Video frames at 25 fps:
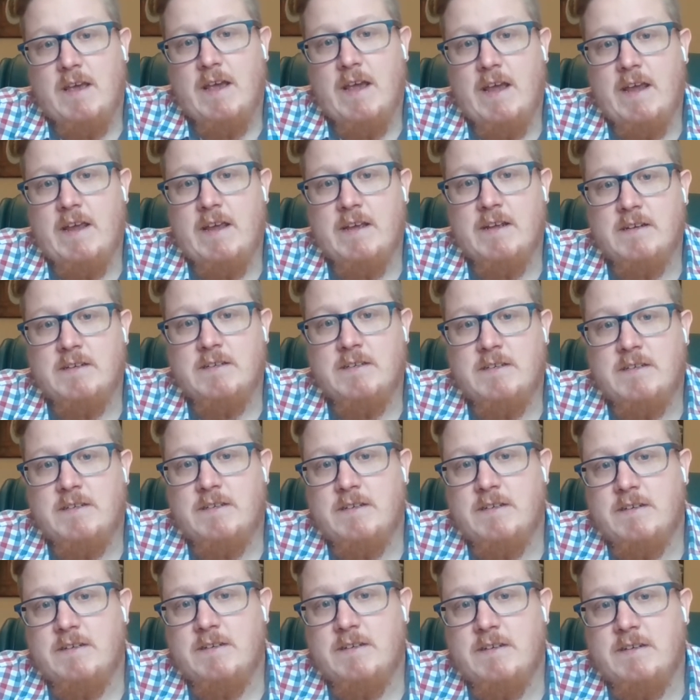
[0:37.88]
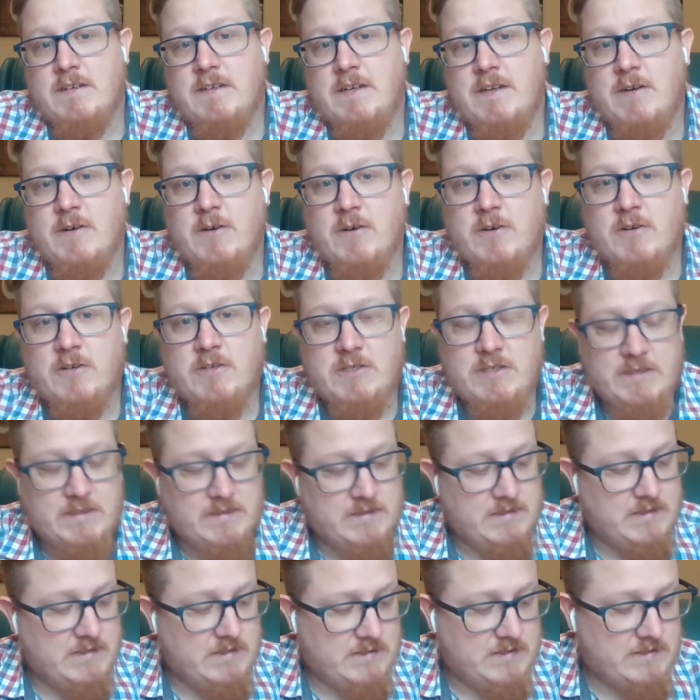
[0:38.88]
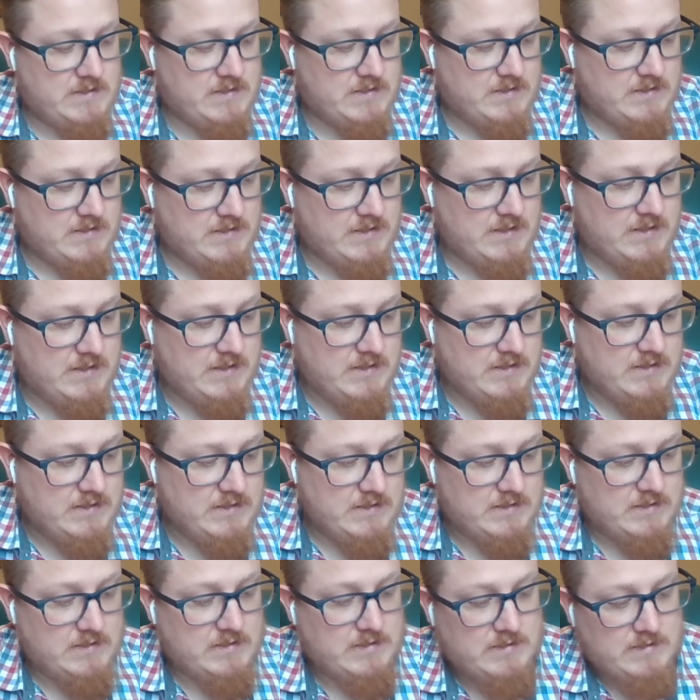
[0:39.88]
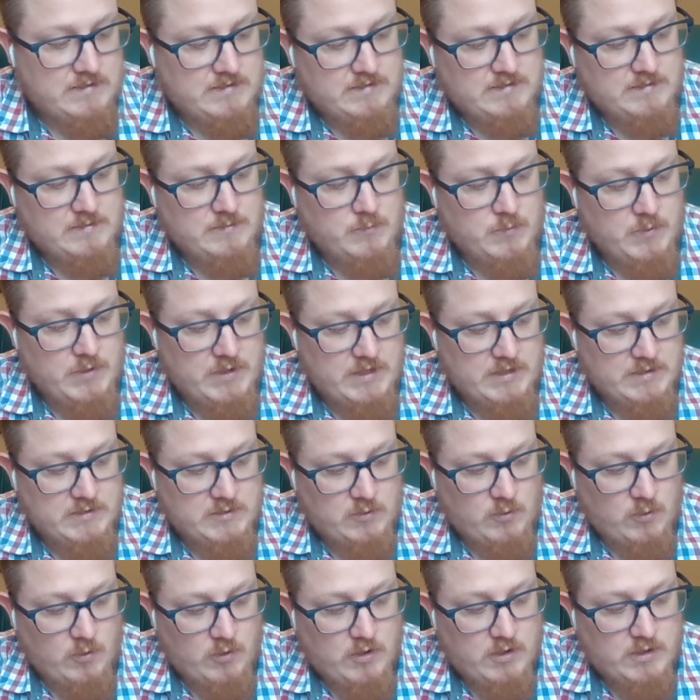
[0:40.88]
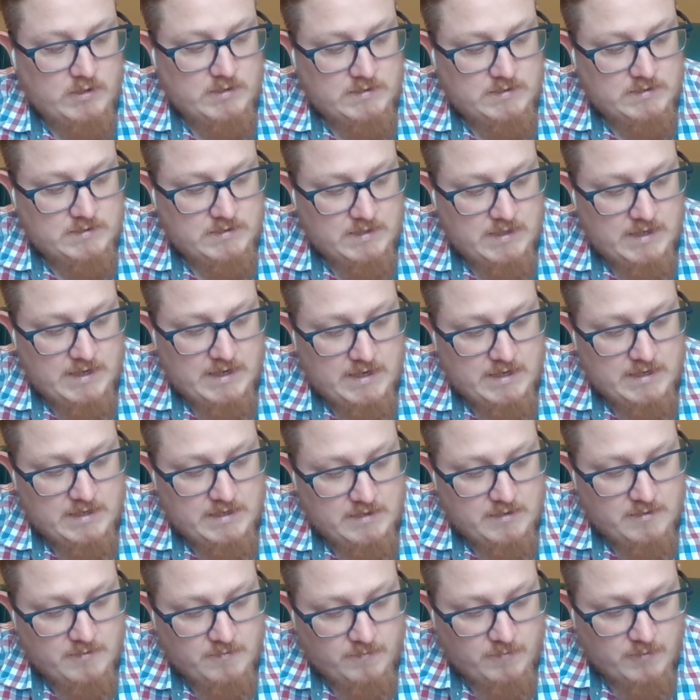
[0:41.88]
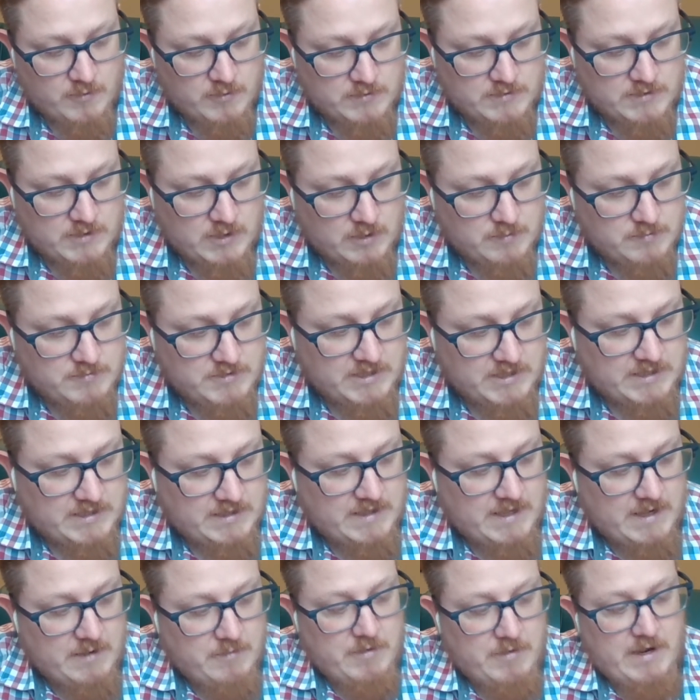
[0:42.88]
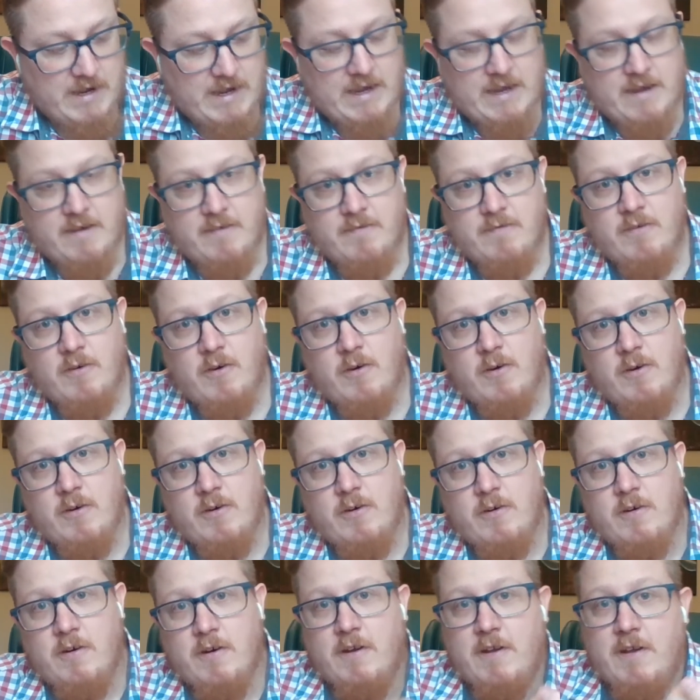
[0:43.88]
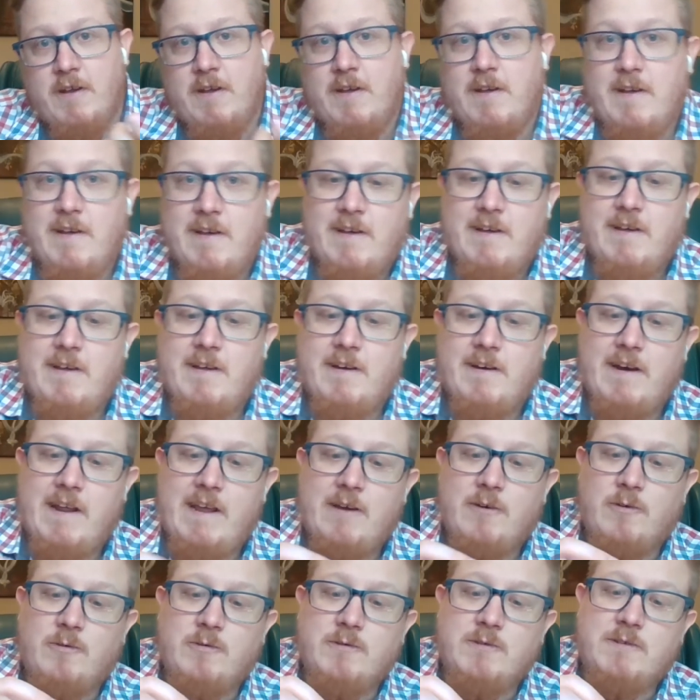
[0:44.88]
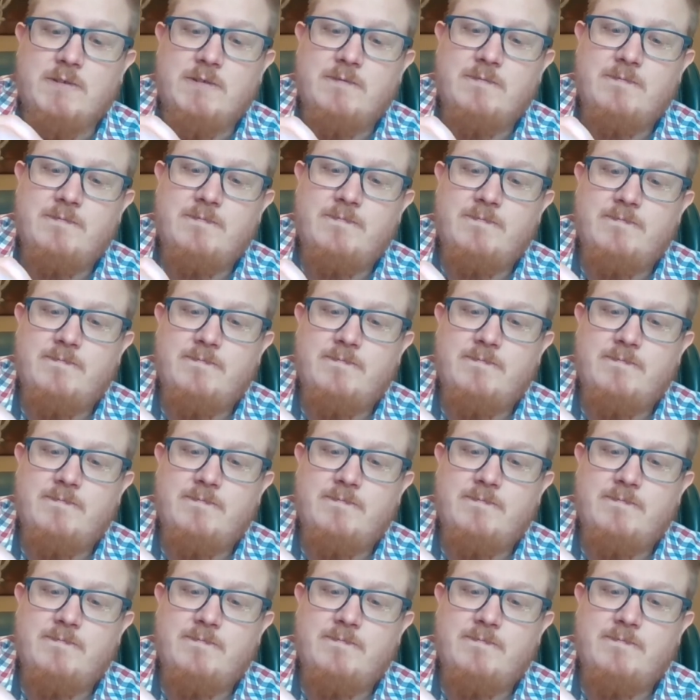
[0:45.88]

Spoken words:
And here Jesus is with his cross, and the first object that we have are nails.